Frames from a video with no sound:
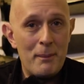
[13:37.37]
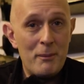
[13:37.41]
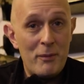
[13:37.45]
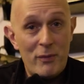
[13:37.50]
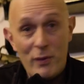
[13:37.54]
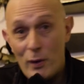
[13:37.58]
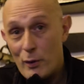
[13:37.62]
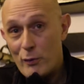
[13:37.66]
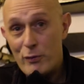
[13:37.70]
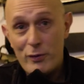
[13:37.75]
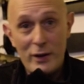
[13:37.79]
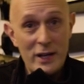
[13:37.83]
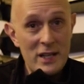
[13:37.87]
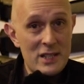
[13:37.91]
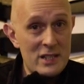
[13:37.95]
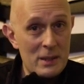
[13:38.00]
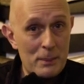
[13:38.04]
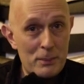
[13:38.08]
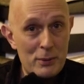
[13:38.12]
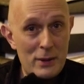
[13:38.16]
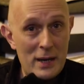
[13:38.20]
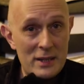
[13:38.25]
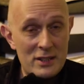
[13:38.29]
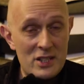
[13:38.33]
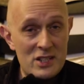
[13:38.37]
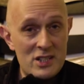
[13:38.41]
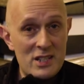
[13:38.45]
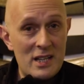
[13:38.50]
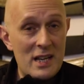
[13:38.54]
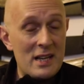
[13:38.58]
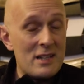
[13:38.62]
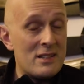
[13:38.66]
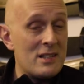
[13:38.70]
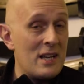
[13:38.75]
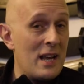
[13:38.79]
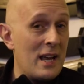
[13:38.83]
Feel free to practice
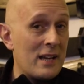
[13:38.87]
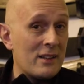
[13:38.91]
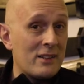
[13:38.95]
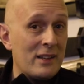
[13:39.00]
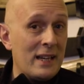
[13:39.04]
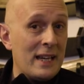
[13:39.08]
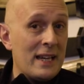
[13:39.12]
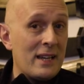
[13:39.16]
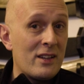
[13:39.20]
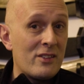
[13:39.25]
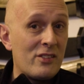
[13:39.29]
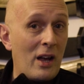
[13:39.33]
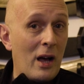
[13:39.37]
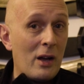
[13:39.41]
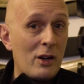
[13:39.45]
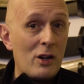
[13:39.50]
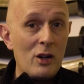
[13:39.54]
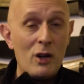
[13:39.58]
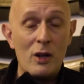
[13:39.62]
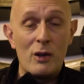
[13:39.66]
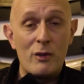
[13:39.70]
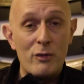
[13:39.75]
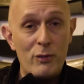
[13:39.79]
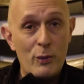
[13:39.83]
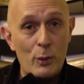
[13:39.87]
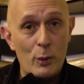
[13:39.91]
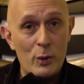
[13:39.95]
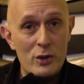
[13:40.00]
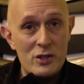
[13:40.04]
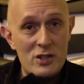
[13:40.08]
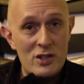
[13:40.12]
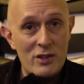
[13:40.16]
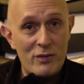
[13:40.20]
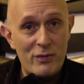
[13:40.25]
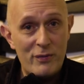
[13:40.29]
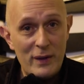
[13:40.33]
techniques. I'd look
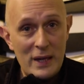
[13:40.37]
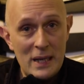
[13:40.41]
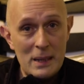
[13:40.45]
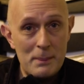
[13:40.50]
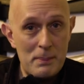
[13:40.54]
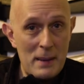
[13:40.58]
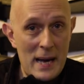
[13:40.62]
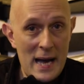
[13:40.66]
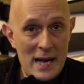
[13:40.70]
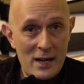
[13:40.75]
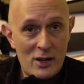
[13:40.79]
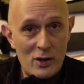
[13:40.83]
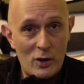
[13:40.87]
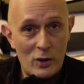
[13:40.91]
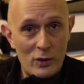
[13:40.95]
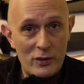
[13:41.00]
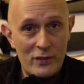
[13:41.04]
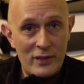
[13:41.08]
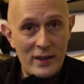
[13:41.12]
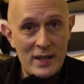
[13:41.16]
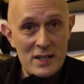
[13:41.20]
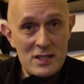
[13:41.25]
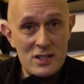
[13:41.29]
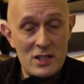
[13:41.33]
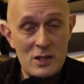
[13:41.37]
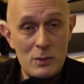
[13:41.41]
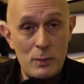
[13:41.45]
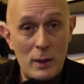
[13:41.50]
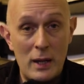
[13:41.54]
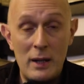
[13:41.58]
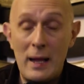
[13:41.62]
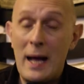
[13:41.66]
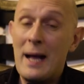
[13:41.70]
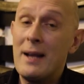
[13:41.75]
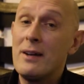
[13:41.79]
forward to feedback on this as well.